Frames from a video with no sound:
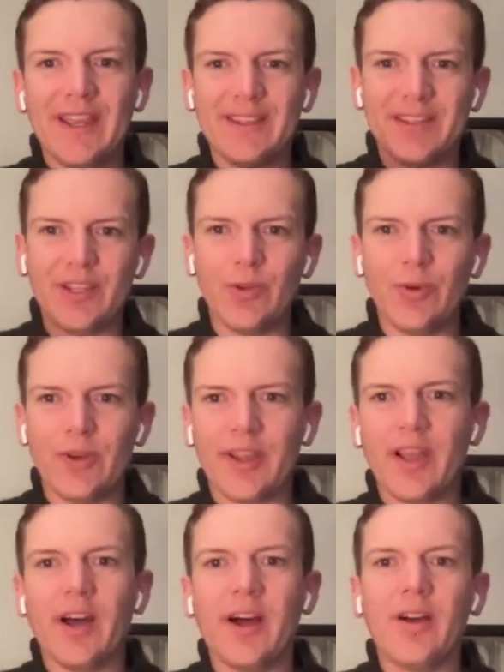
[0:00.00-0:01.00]
Is it you in a
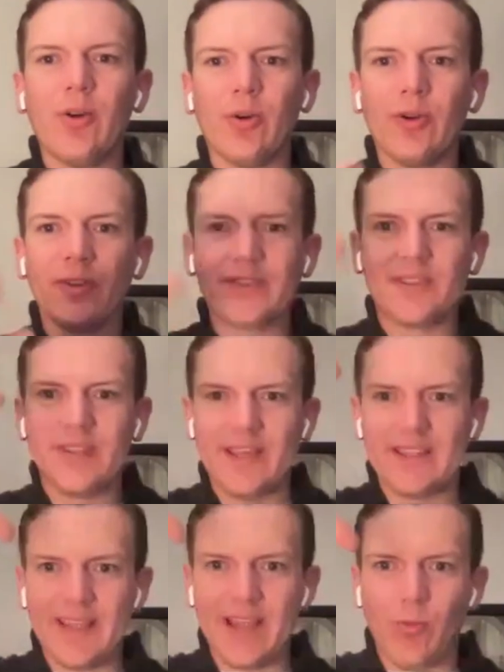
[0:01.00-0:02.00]
car, or is,
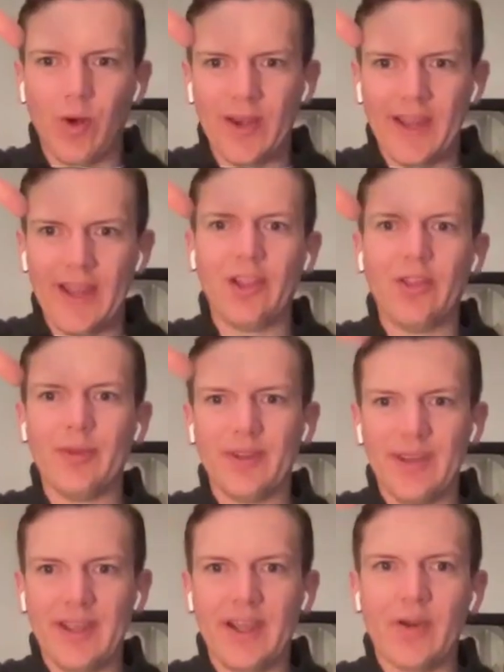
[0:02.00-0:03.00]
is that one
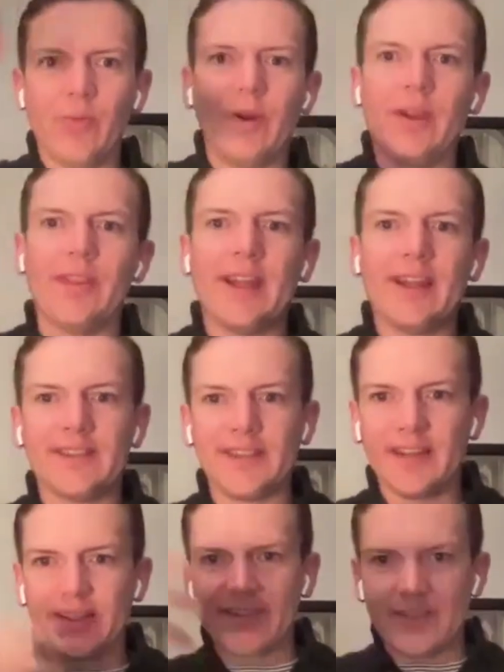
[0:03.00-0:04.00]
element now where that is
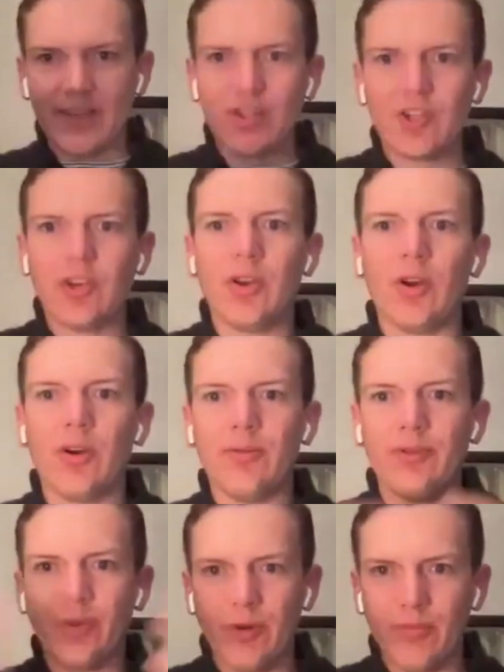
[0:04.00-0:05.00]
an extension
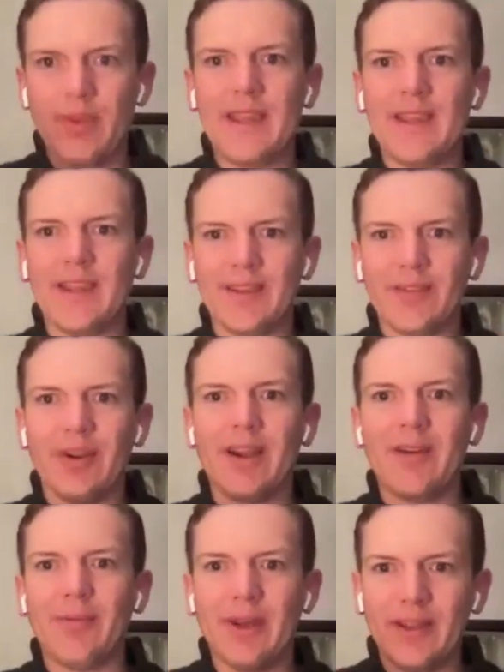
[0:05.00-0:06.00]
of your being,
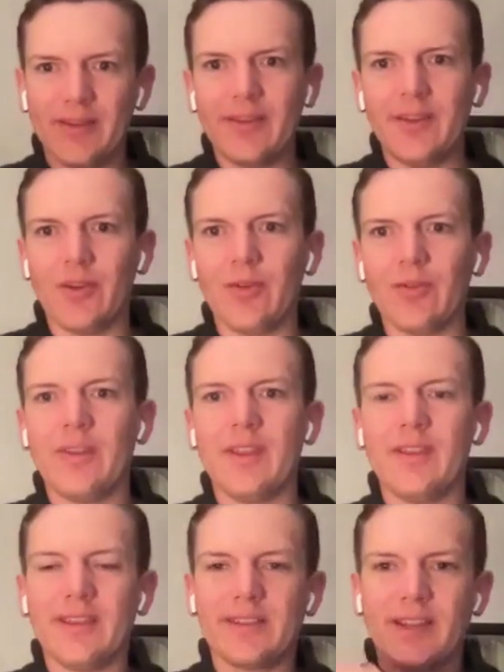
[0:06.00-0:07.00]
right? Where, you know,
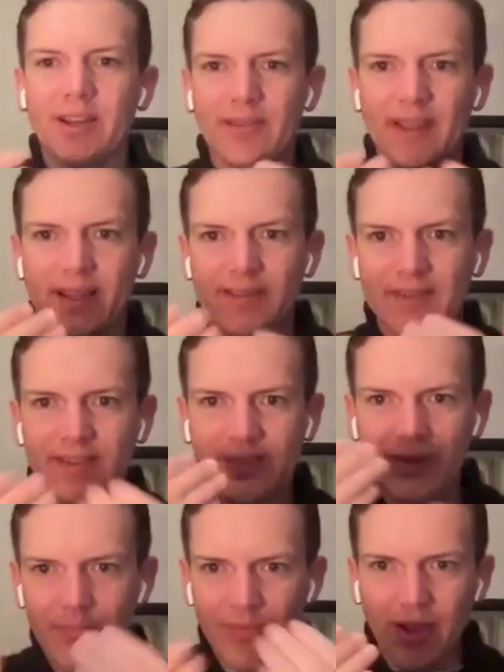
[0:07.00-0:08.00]
there's kind of that
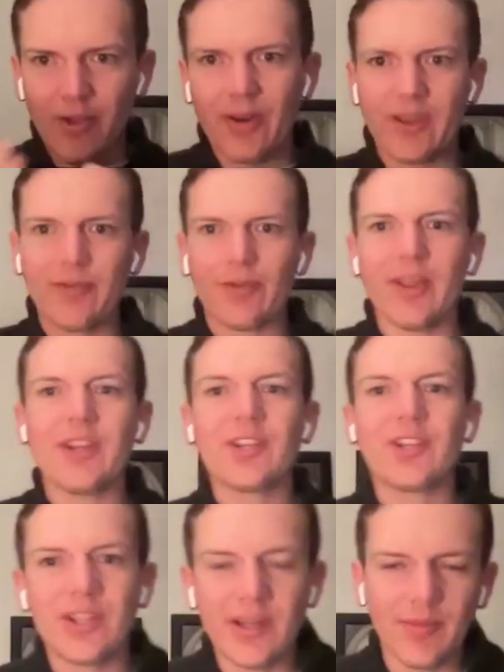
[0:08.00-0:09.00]
symbiotic
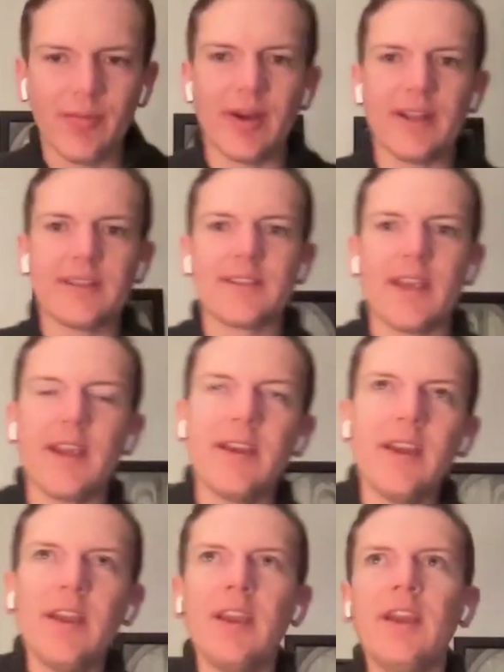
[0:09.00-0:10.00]
relationship, you might say.